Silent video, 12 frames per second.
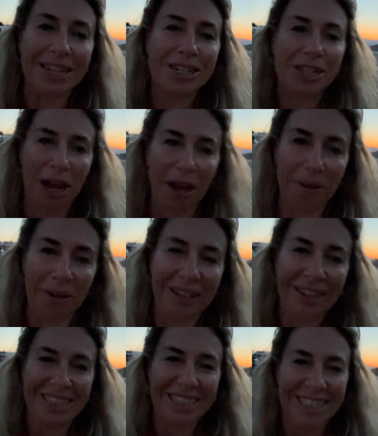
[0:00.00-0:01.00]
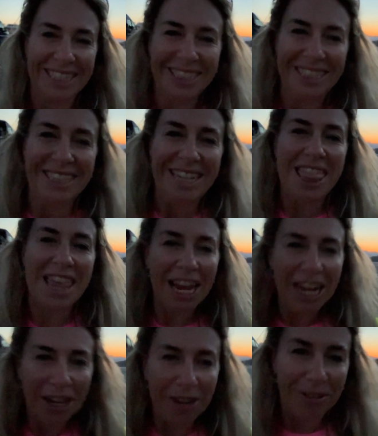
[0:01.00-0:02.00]
So
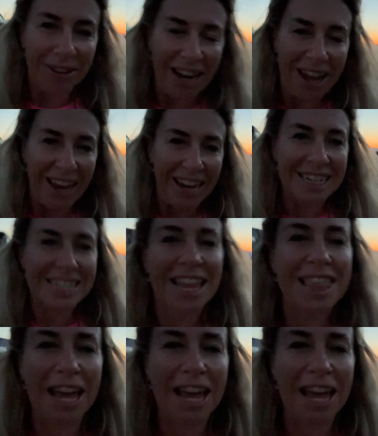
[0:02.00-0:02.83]
thank you for the likes,